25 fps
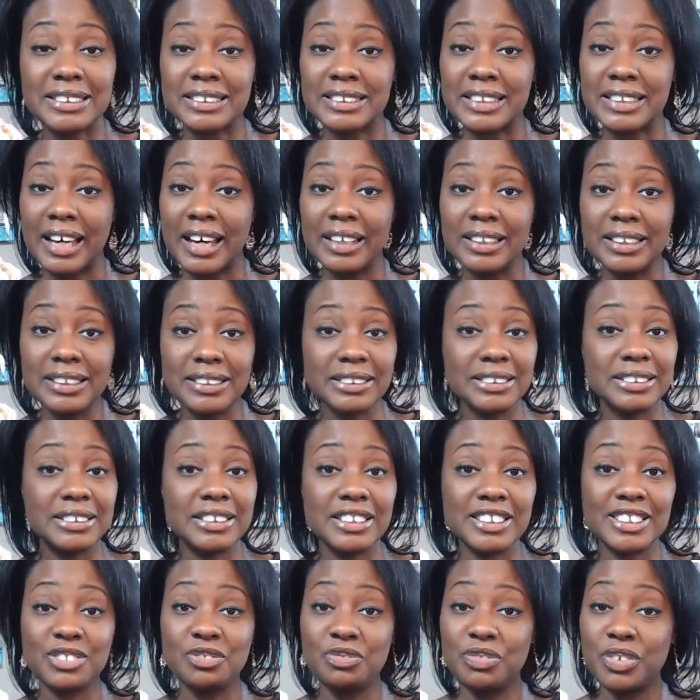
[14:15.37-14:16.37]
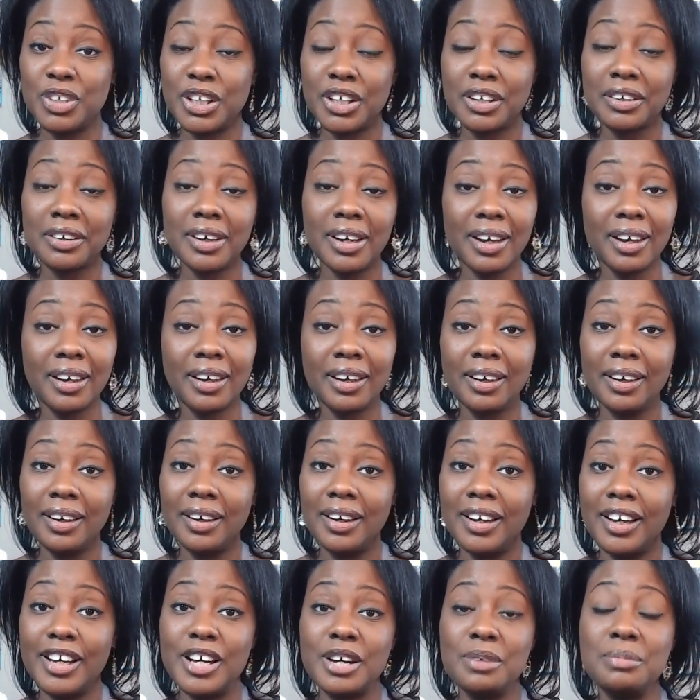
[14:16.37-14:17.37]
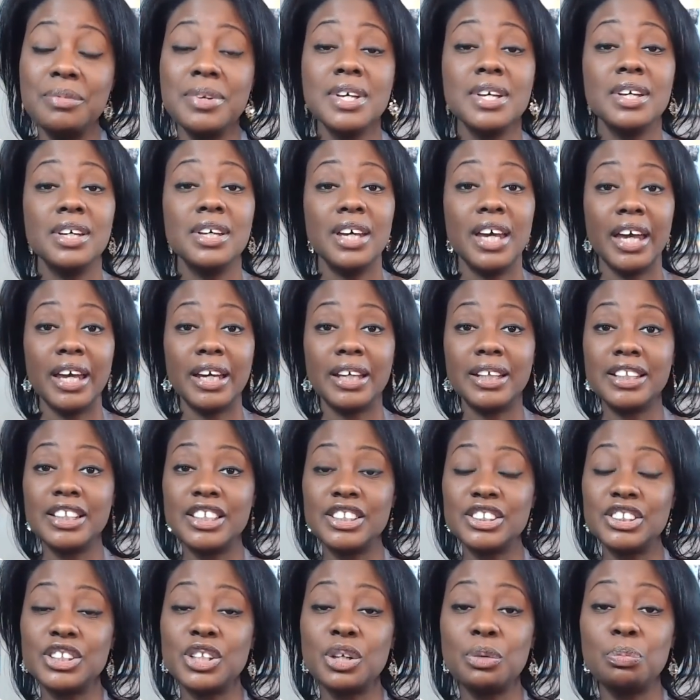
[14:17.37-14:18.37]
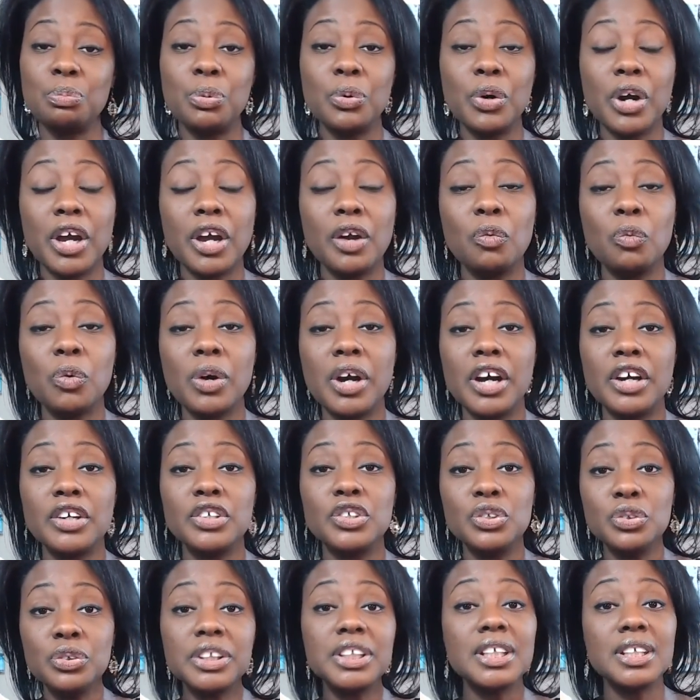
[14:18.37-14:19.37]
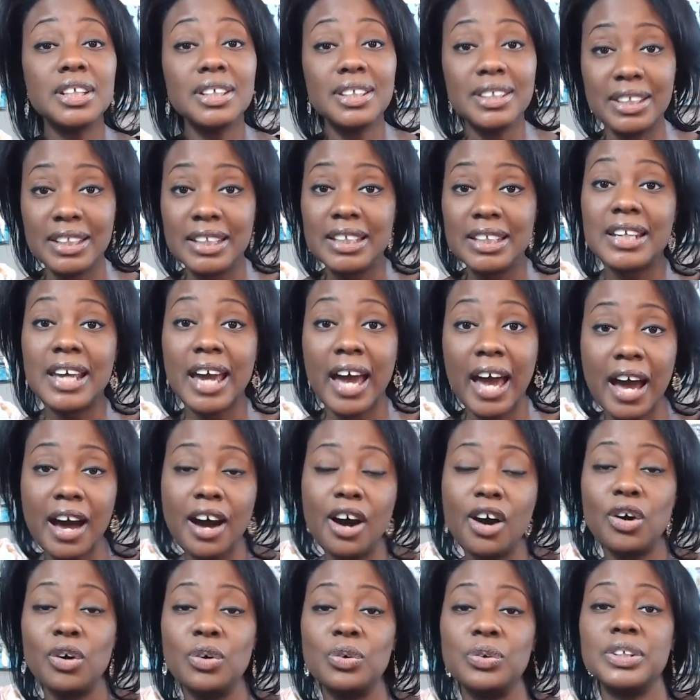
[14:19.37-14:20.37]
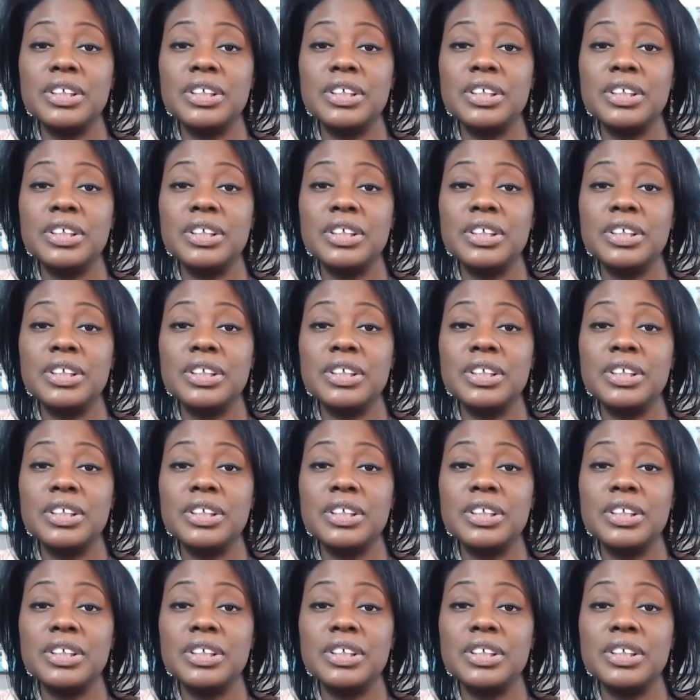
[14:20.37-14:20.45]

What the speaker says: solid six-figure income and get to the point where you can get out